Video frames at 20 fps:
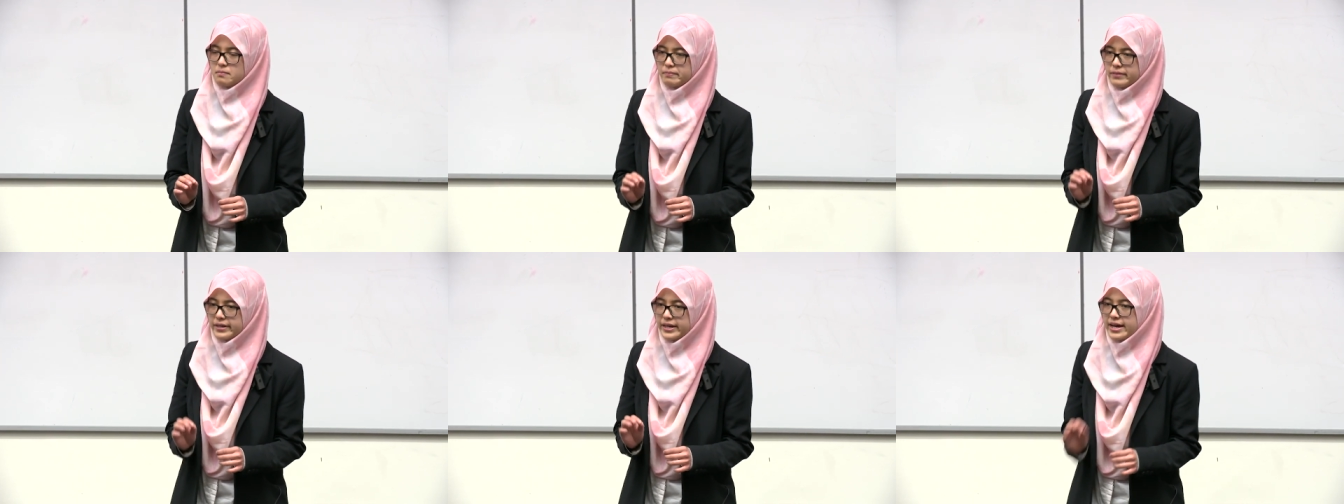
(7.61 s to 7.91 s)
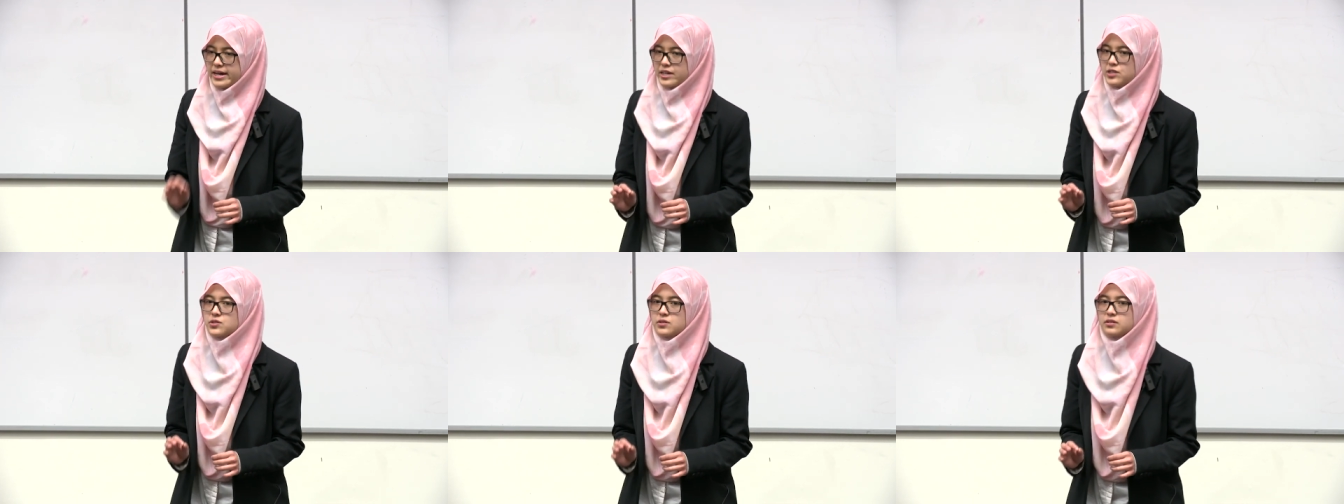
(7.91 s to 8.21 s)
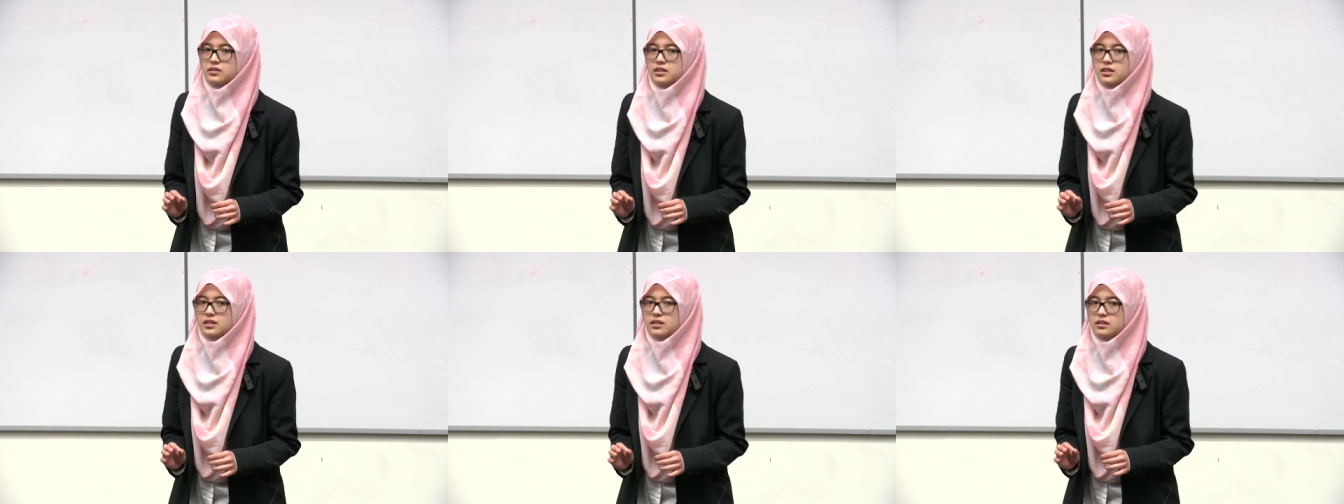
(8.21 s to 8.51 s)
But
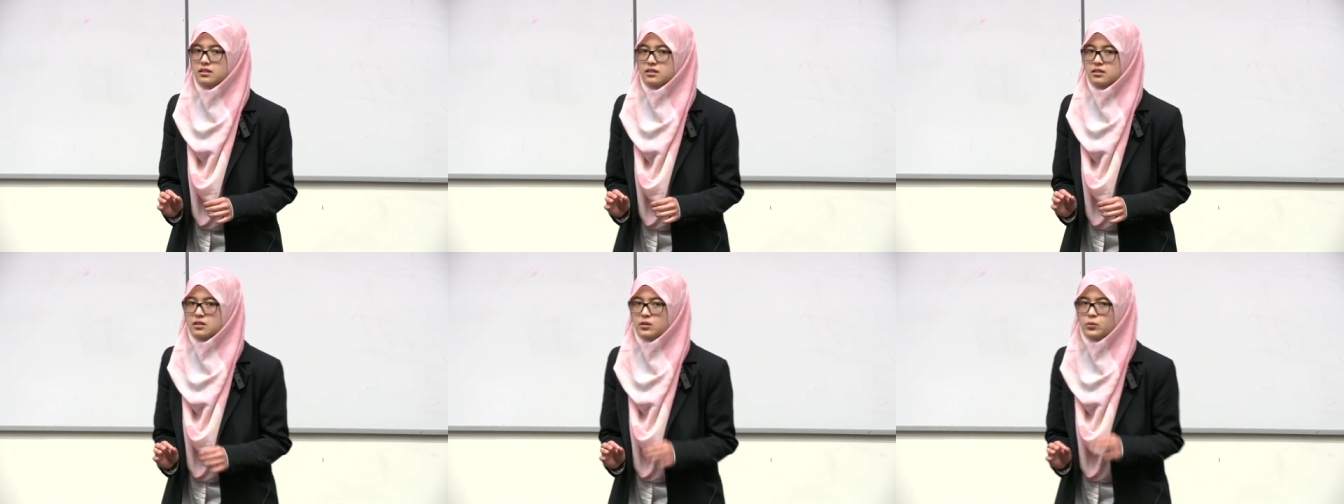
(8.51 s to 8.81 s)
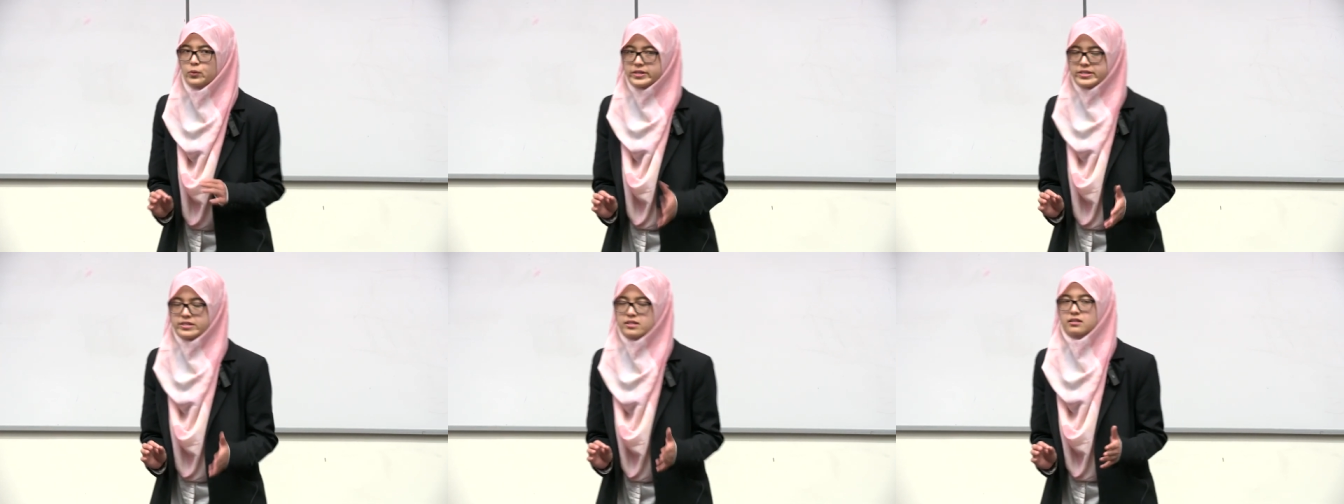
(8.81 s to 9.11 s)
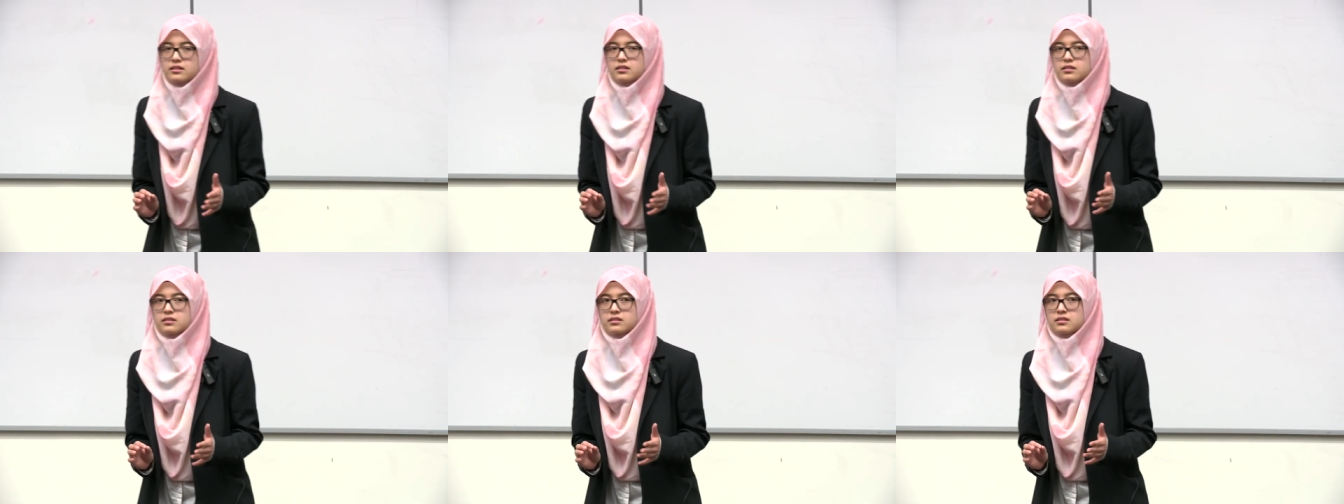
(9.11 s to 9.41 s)
actually, it
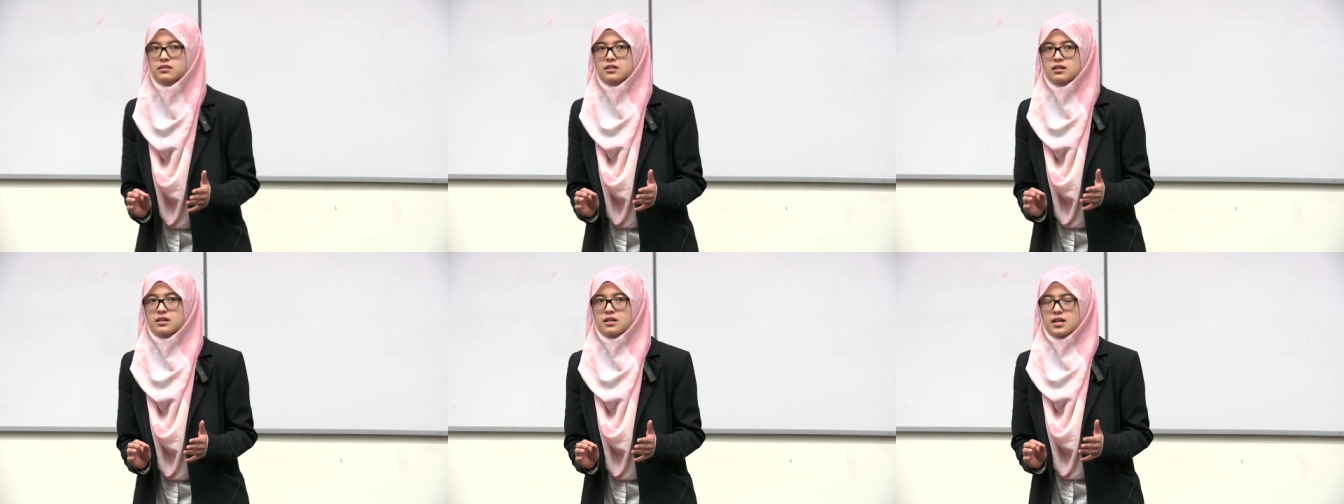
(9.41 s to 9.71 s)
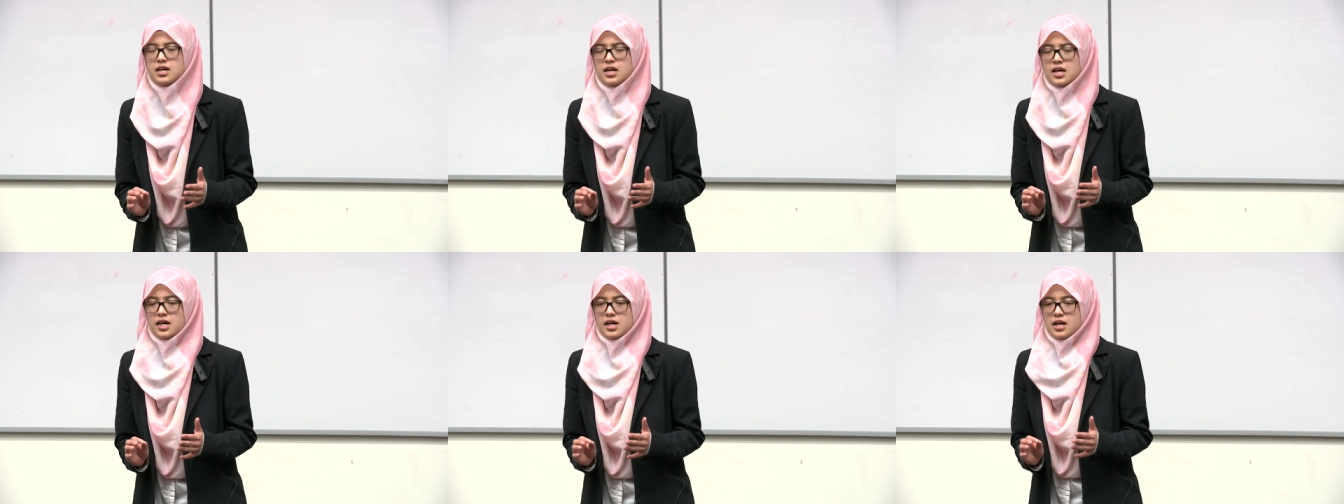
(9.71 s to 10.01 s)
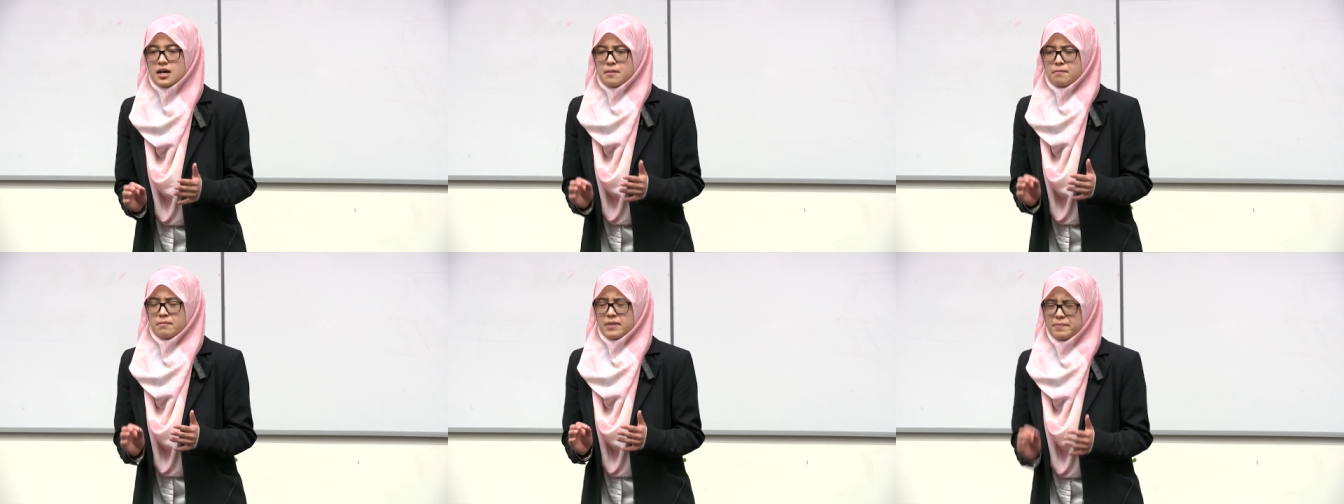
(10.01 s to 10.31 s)
wasn't.
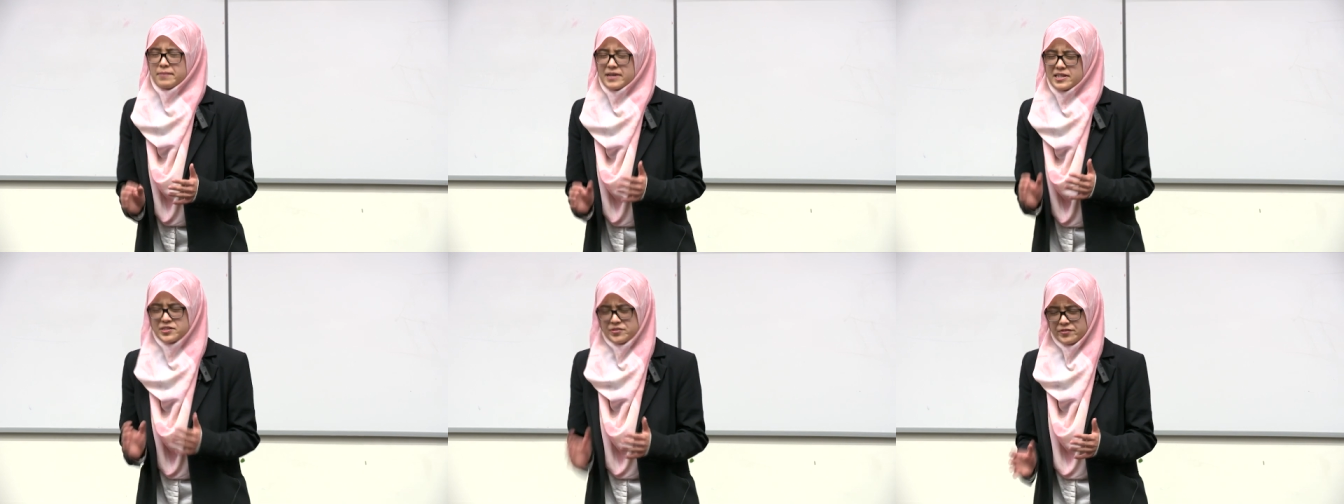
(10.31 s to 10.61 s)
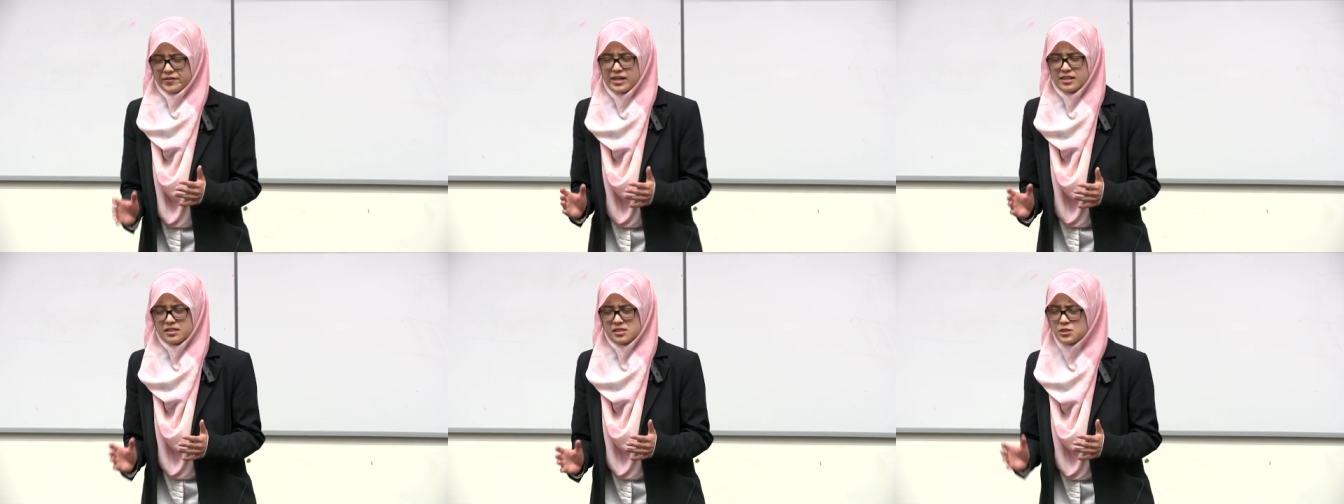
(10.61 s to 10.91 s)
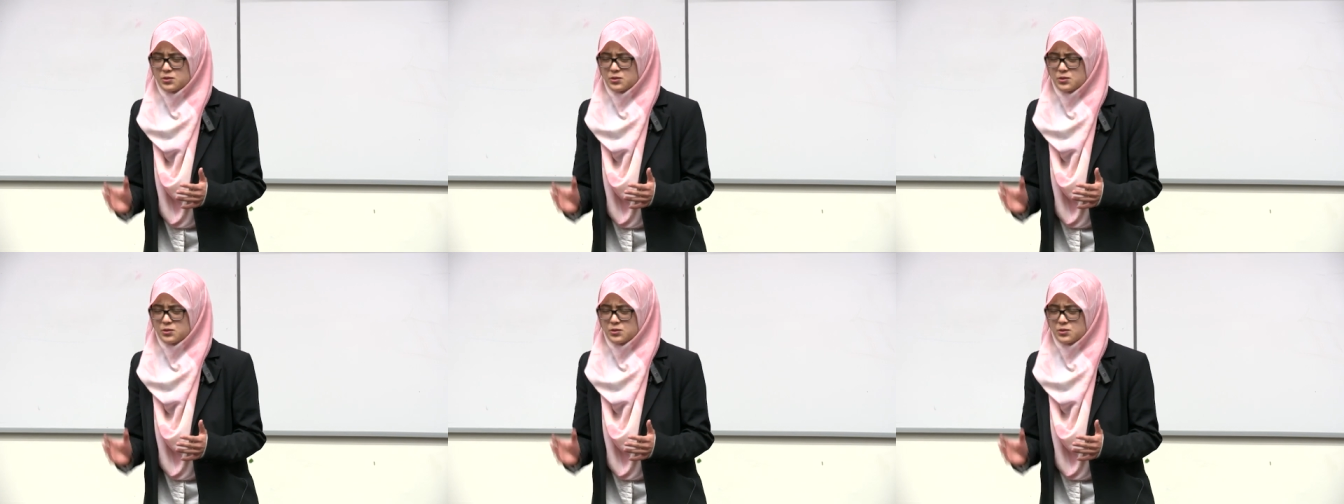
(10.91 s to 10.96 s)
My best friend,